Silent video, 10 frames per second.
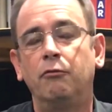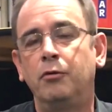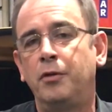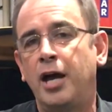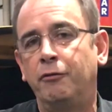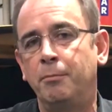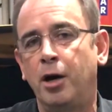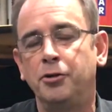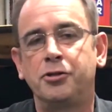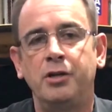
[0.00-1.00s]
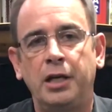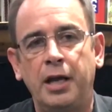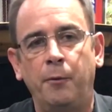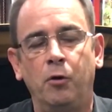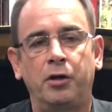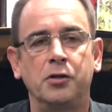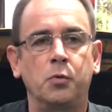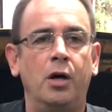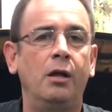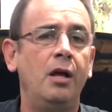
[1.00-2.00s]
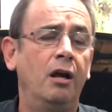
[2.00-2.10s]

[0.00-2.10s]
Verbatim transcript: with our remote tuning network as well.